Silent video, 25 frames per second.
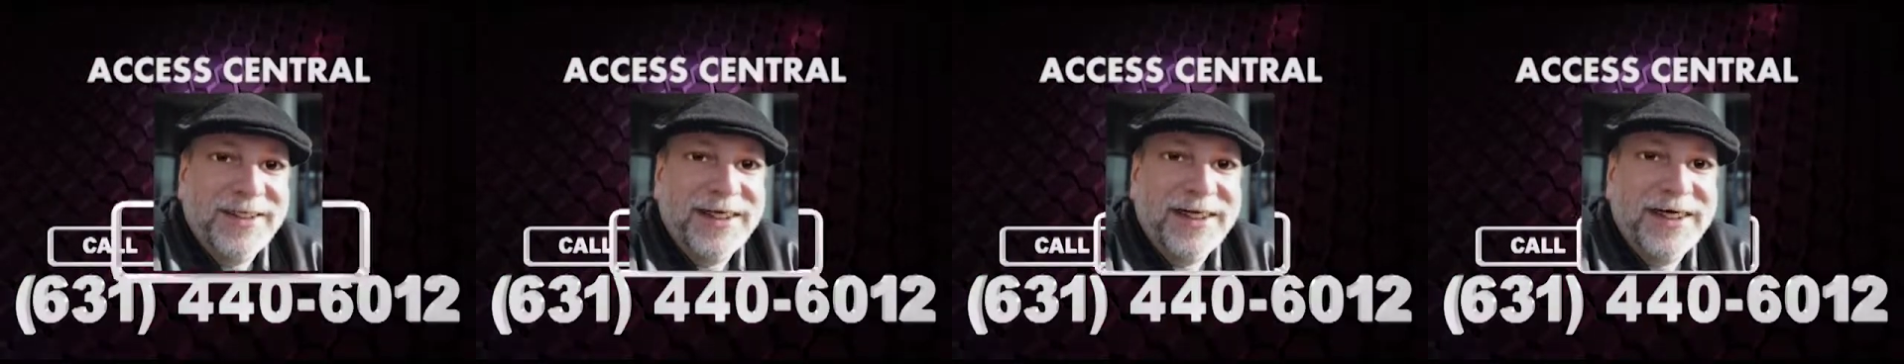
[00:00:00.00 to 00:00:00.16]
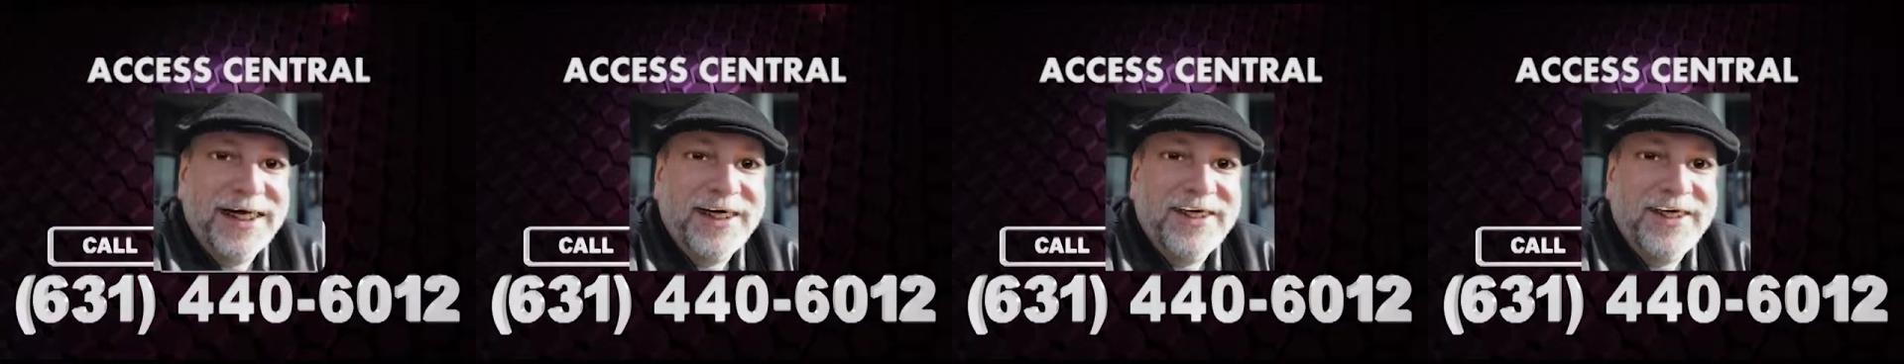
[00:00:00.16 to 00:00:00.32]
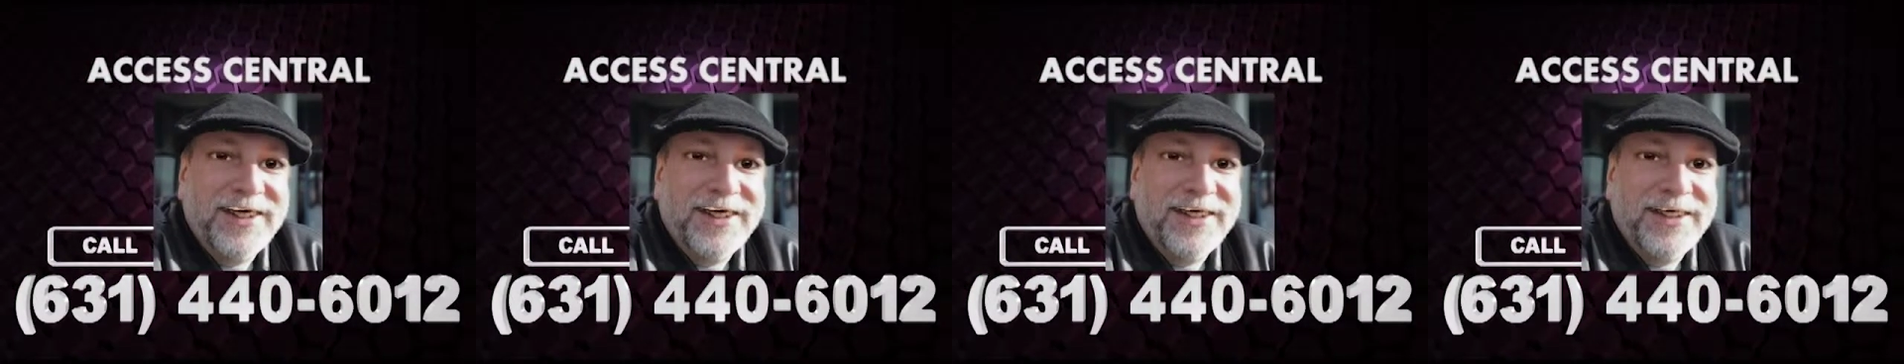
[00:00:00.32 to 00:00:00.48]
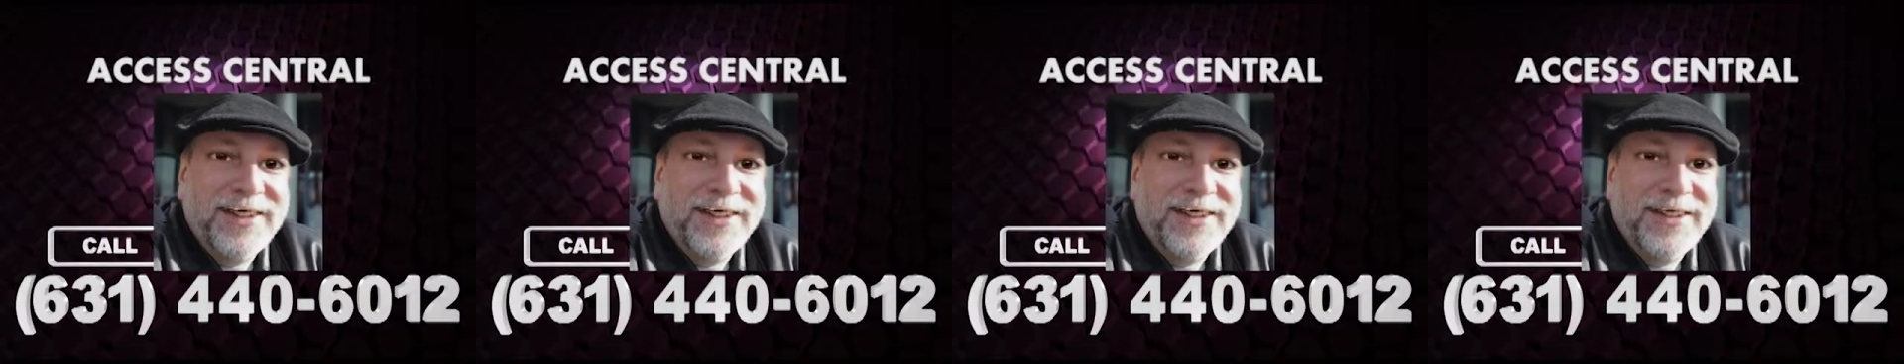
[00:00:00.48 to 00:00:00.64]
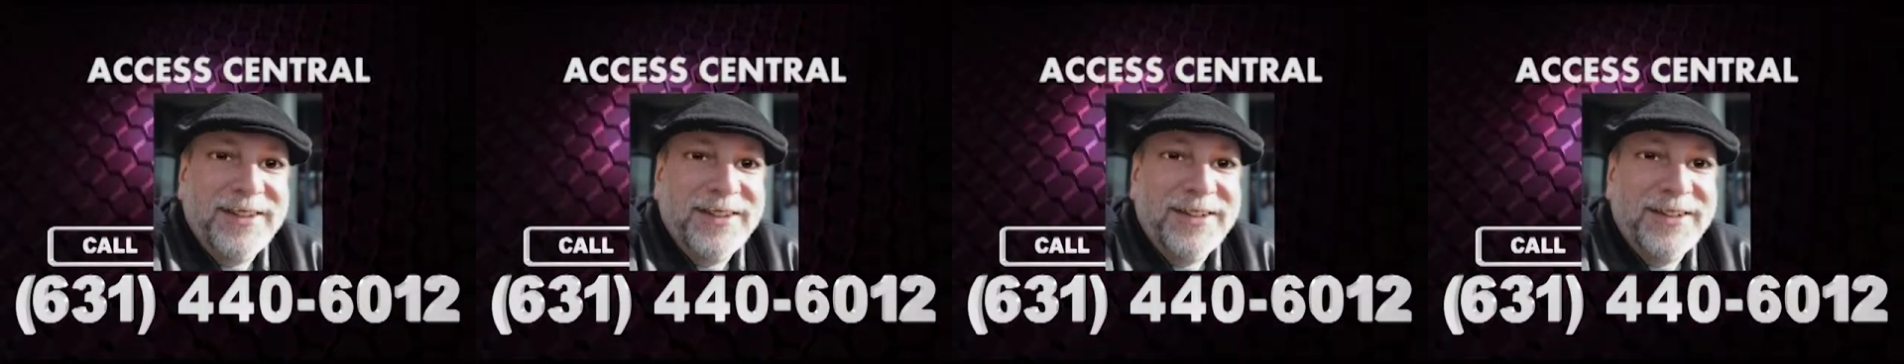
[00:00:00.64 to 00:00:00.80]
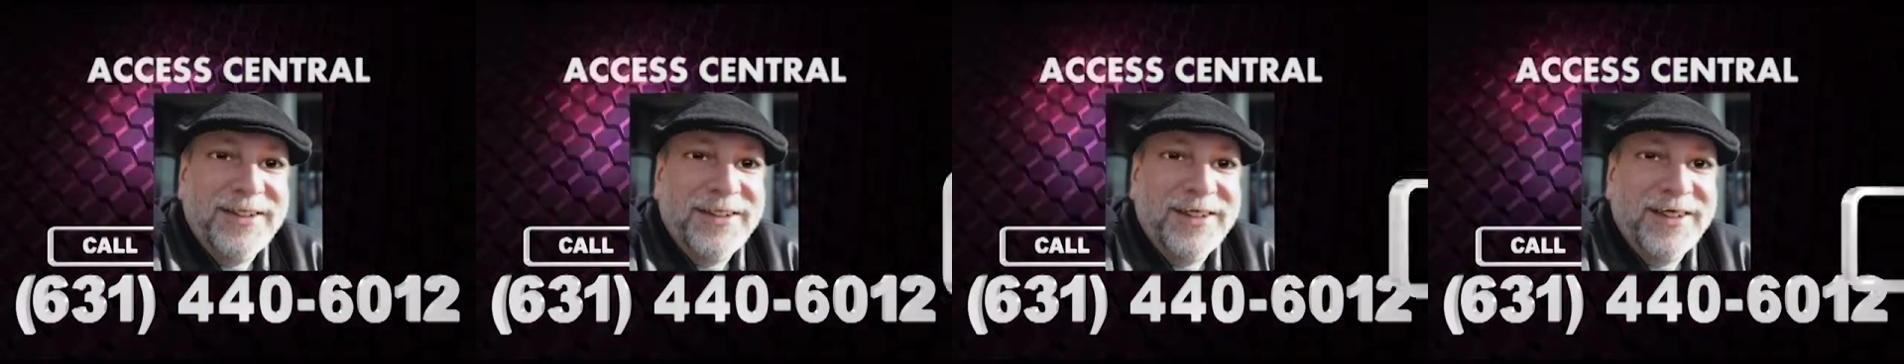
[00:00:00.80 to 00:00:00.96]
a
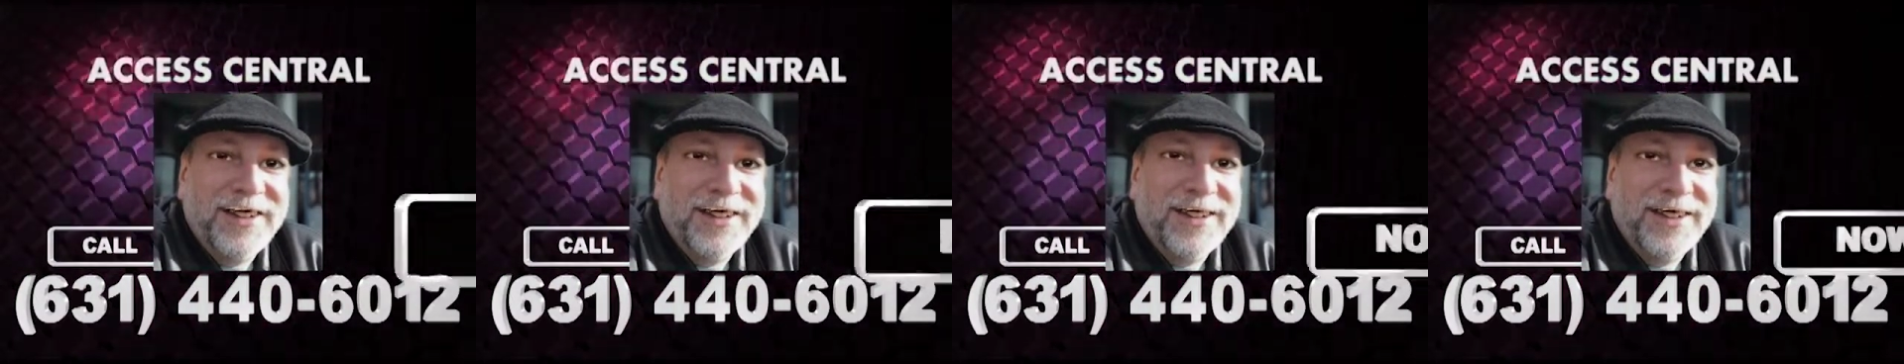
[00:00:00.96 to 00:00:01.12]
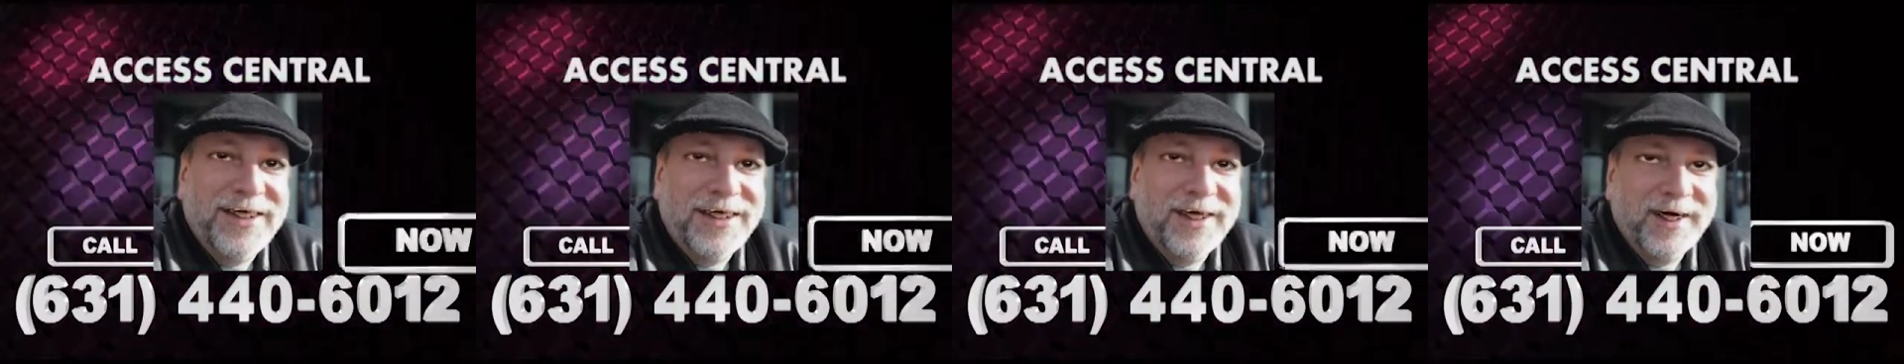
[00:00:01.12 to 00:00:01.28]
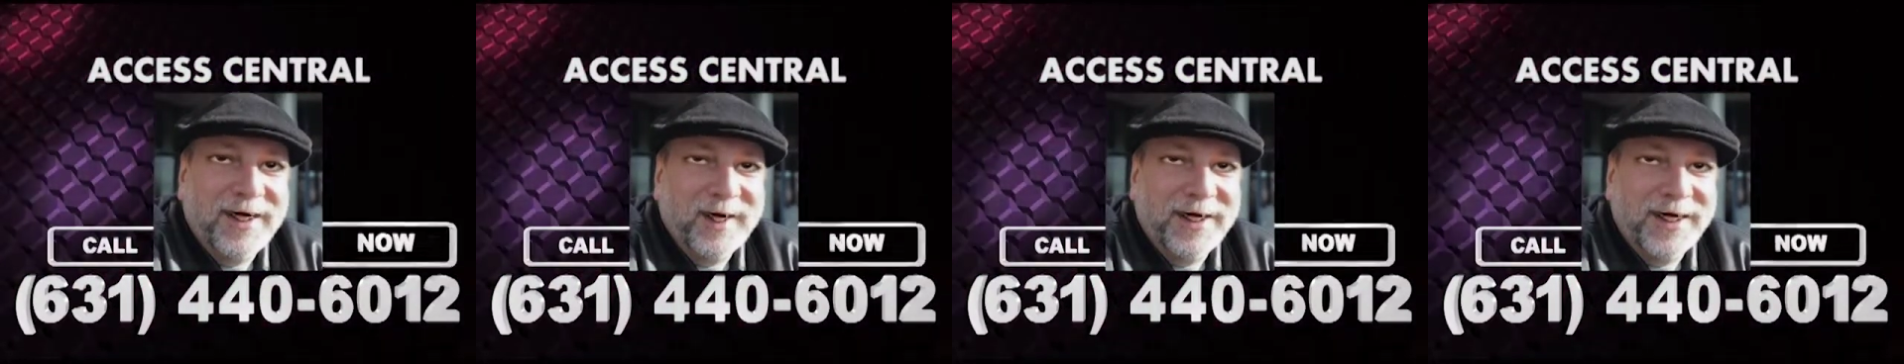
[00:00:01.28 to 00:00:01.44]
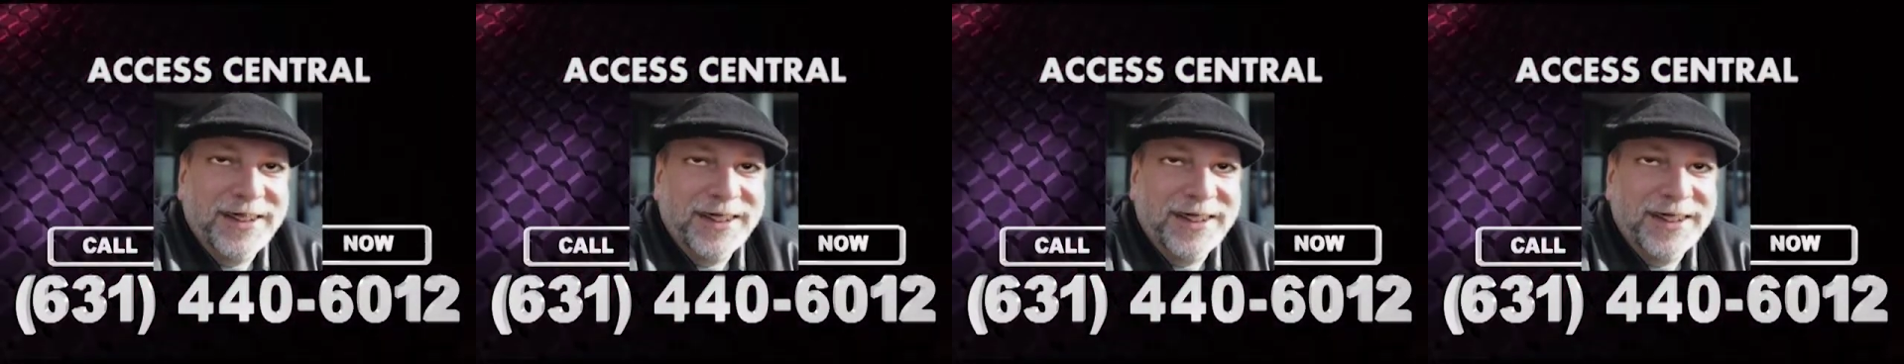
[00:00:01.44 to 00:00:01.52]
terrorist and thrown in jail